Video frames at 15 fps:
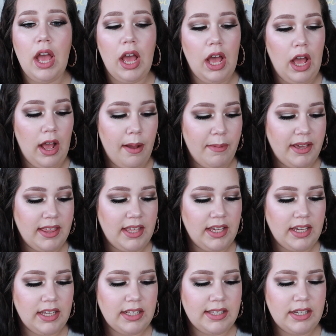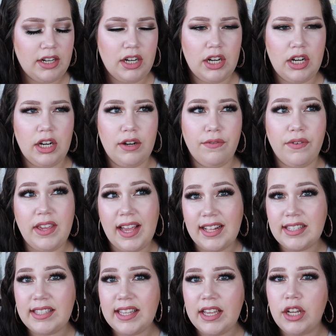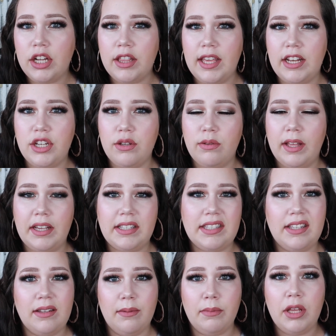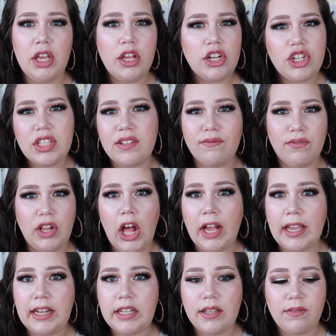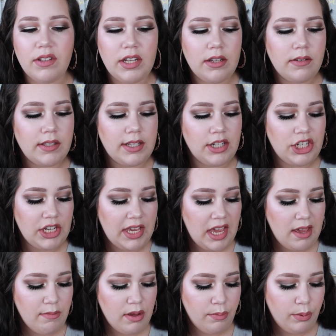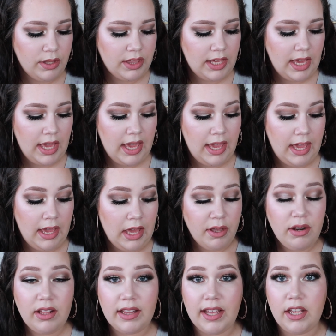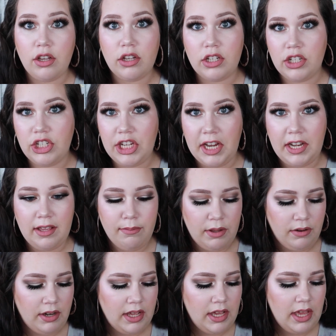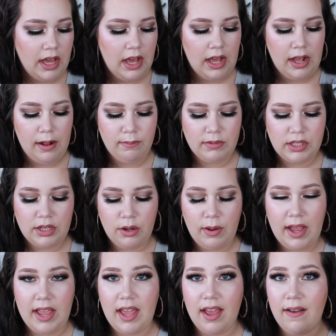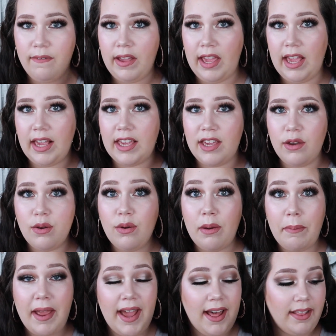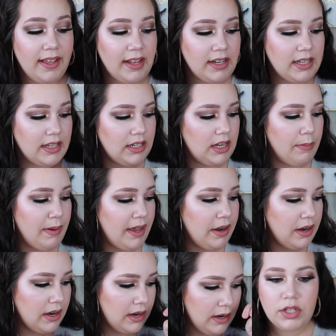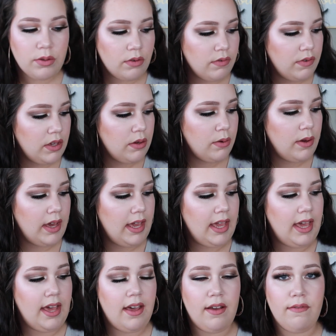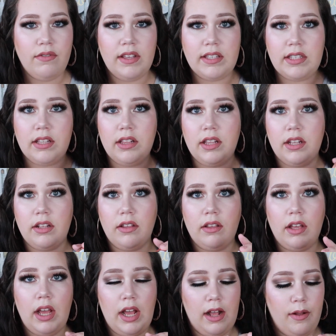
I think it's her fiance. They do like some just vlogging type videos and she came up with a beauty line called Jatie Beauty. So I have a cute palette by her to review. I have this little